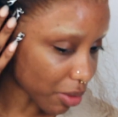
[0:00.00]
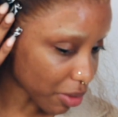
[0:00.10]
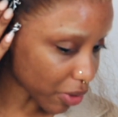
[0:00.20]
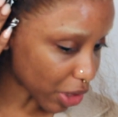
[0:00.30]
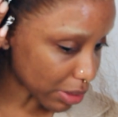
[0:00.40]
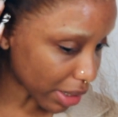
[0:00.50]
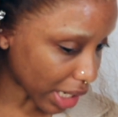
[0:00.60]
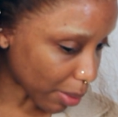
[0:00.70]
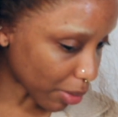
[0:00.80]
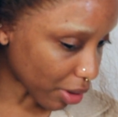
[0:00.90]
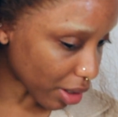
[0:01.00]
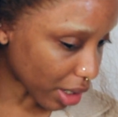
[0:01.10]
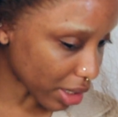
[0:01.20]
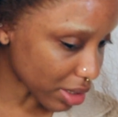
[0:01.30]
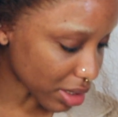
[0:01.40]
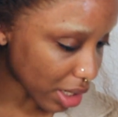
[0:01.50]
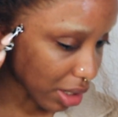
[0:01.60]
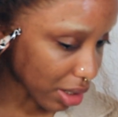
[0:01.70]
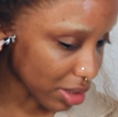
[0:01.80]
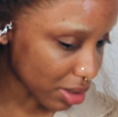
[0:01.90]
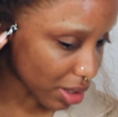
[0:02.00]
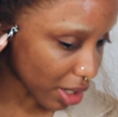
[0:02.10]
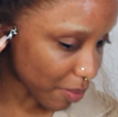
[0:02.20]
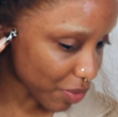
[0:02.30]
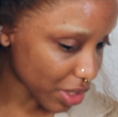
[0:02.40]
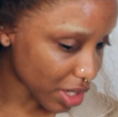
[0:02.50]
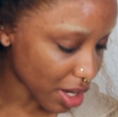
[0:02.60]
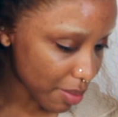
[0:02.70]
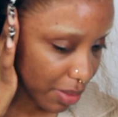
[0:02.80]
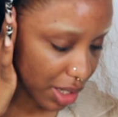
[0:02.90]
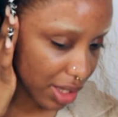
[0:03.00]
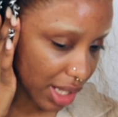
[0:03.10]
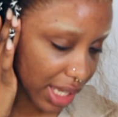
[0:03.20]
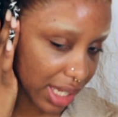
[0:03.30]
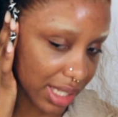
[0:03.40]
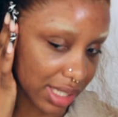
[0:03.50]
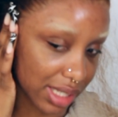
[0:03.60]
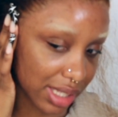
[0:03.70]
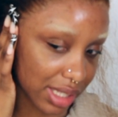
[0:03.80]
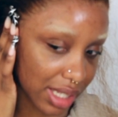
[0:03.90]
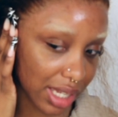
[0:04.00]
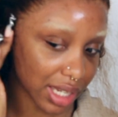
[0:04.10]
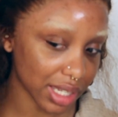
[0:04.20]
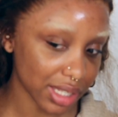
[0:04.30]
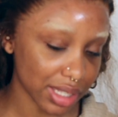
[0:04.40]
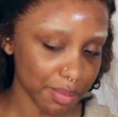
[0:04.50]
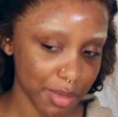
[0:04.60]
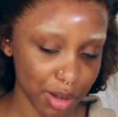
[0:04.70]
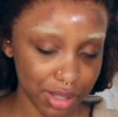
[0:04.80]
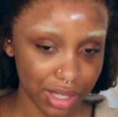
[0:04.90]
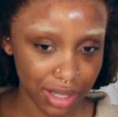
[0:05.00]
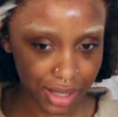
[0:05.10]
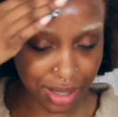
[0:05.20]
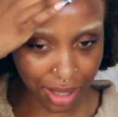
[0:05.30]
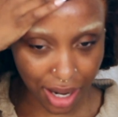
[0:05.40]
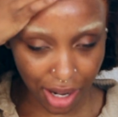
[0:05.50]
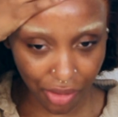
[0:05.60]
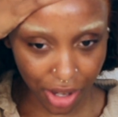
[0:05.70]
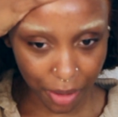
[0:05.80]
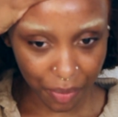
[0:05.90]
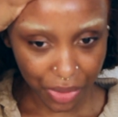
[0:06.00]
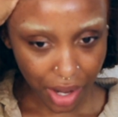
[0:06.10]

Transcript: focus my camera and it's kind of hard to do that. But the lace is melted. I love it.